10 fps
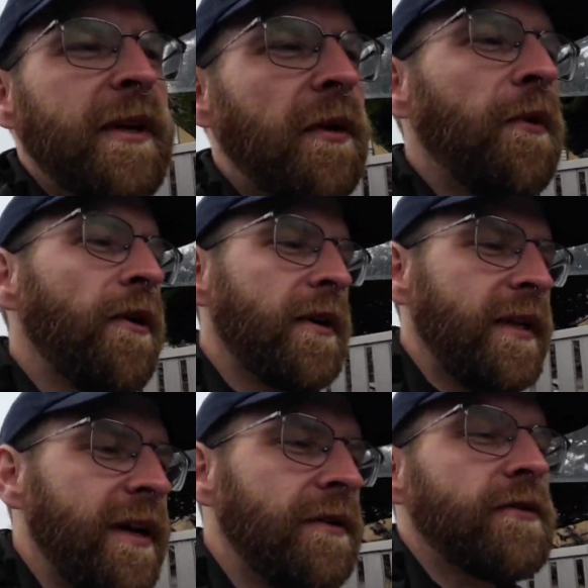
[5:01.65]
Like you're
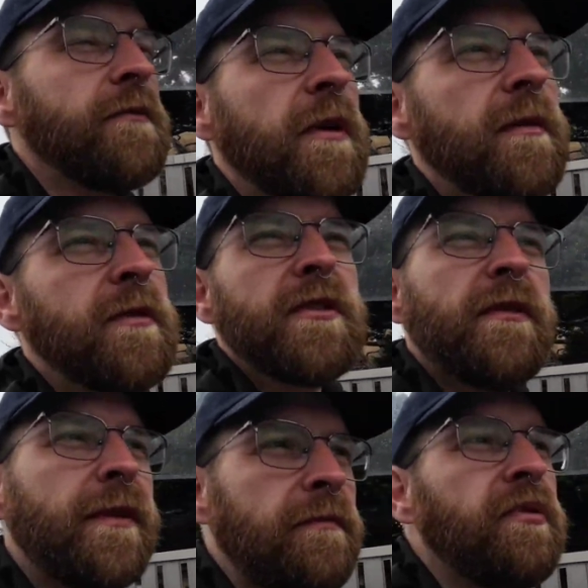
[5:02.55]
walking down, sometimes there's
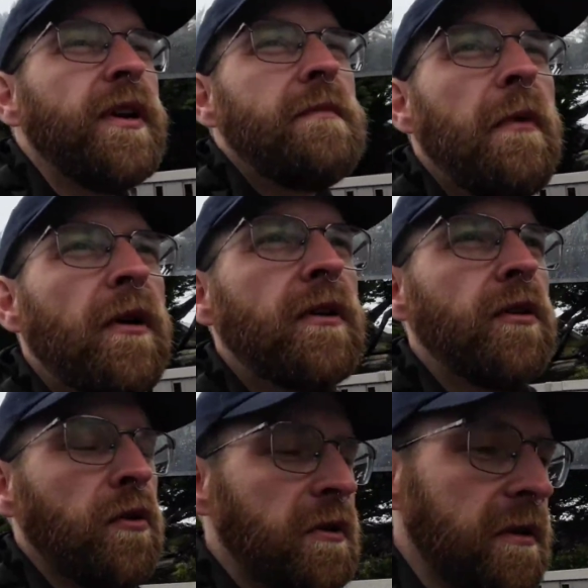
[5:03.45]
a pretty
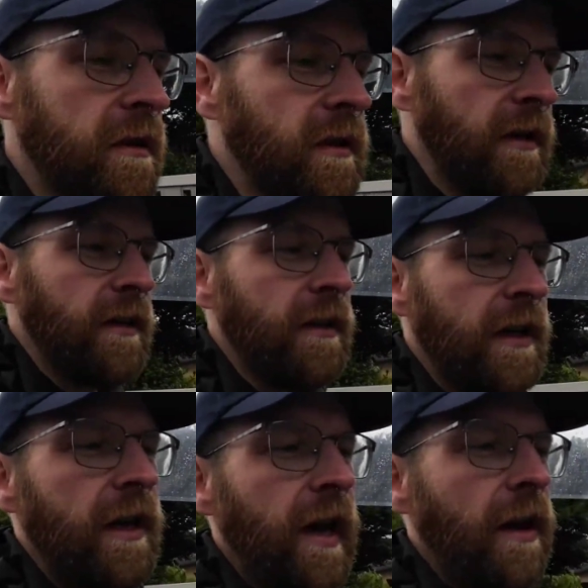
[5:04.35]
modern looking kind of
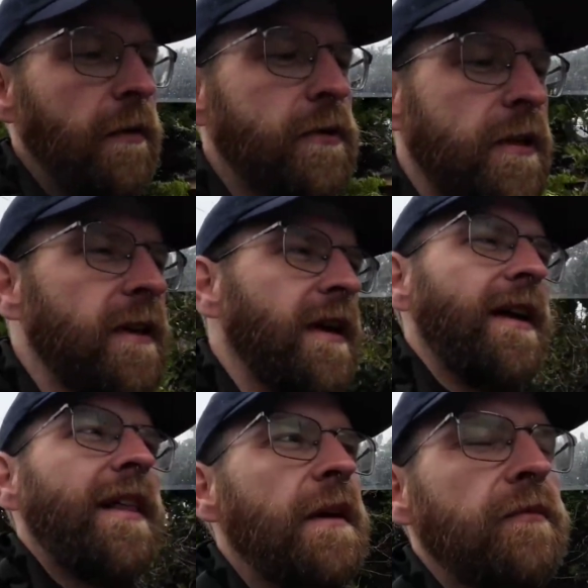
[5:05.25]
house,
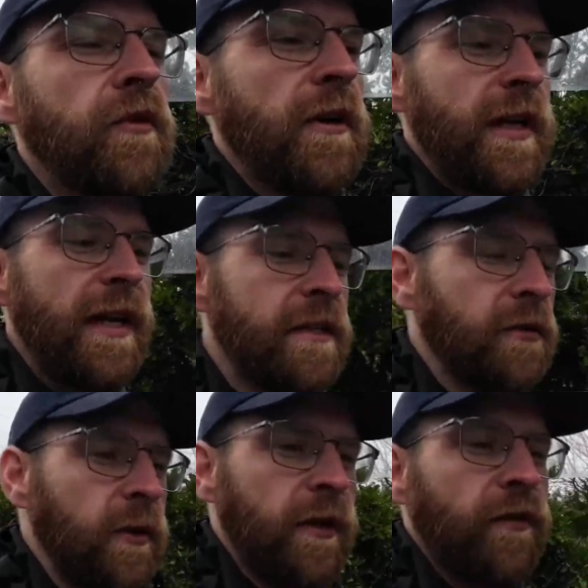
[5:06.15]
And then right
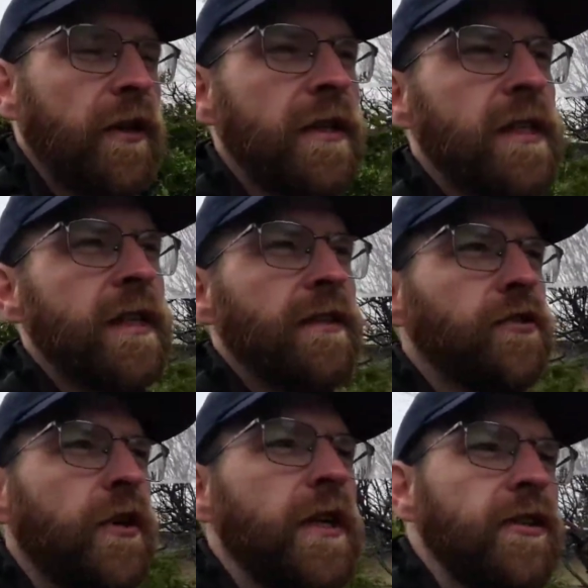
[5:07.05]
next to it you've got this little
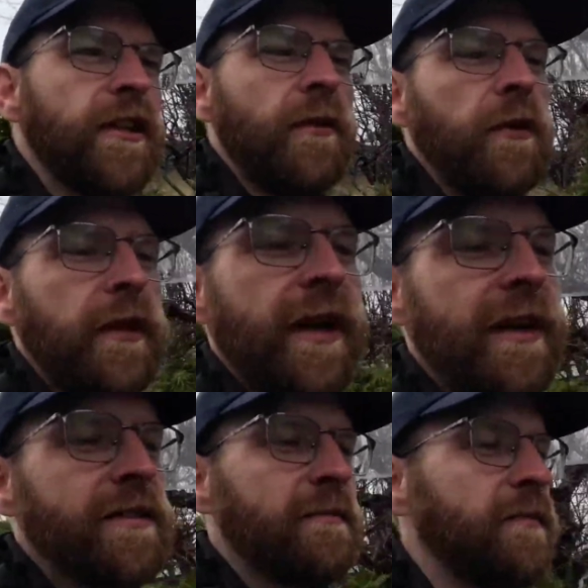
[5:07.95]
traditional one that
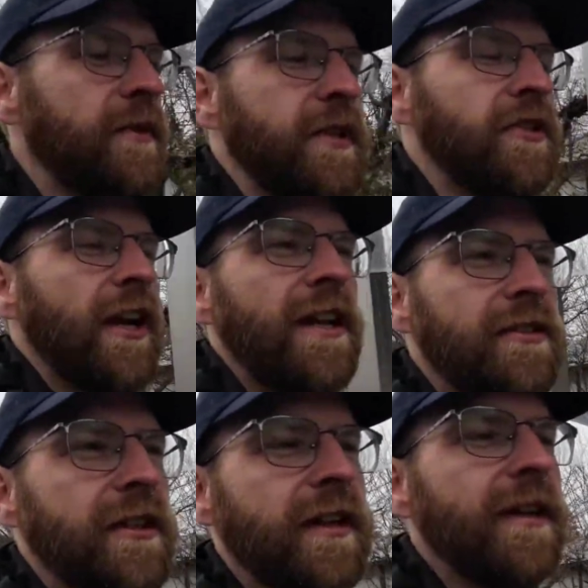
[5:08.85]
hasn't really
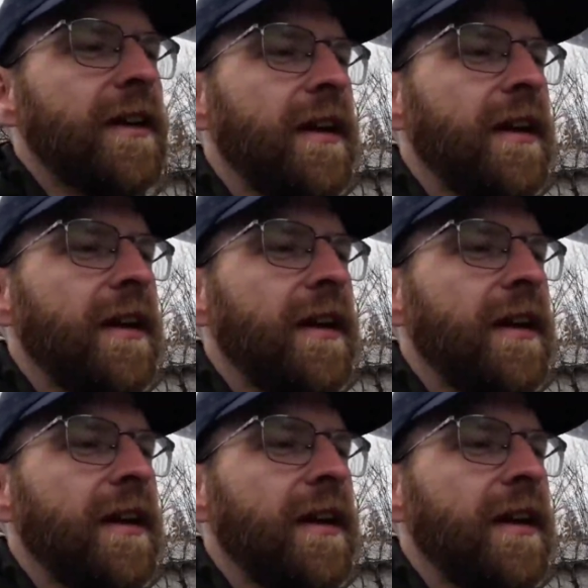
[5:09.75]
changed in